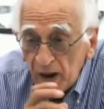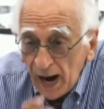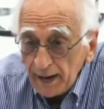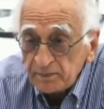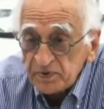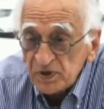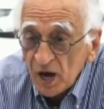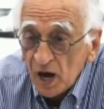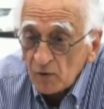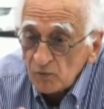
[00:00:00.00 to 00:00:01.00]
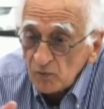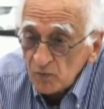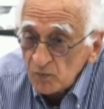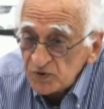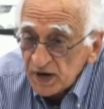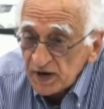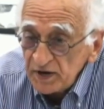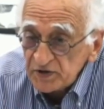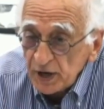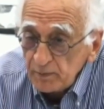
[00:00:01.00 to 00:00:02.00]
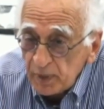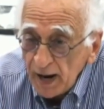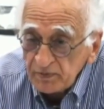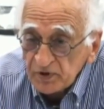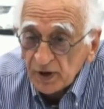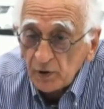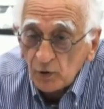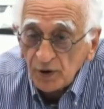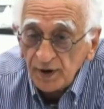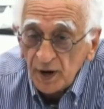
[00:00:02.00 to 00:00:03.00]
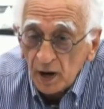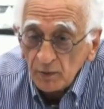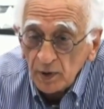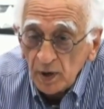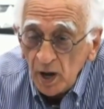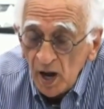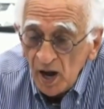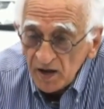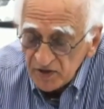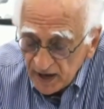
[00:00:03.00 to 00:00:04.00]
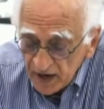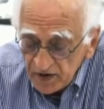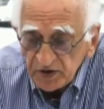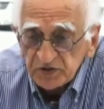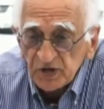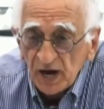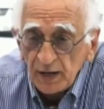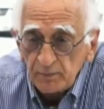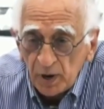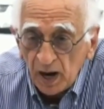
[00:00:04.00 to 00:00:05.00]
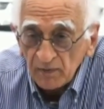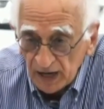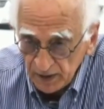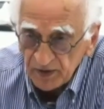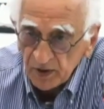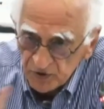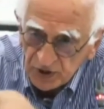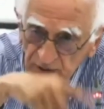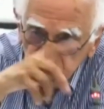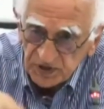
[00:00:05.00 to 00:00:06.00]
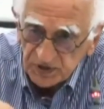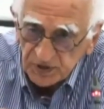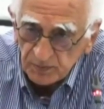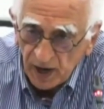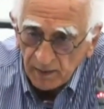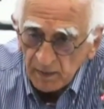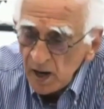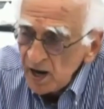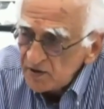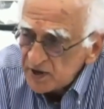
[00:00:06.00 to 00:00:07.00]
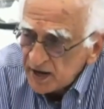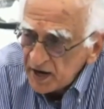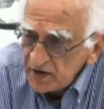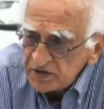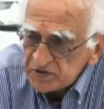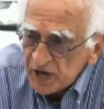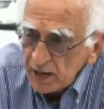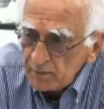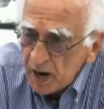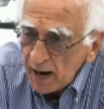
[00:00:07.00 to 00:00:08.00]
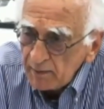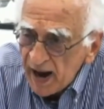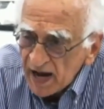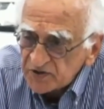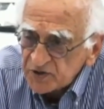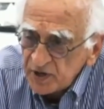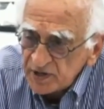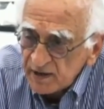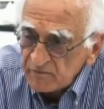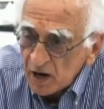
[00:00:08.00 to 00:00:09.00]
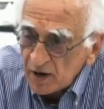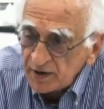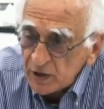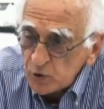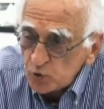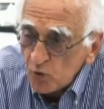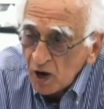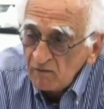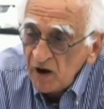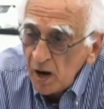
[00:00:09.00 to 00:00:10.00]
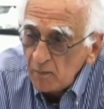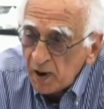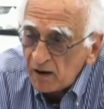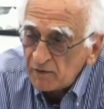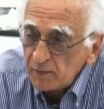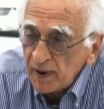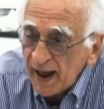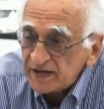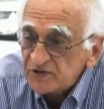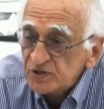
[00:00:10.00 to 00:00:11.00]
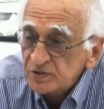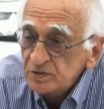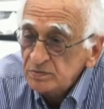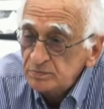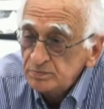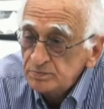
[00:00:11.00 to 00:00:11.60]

Our pipes, our secondary side pipes are eroded down. Secondary side pipe, that is the steam system pipe, secondary side pipe accidents have occurred at 12 power plants.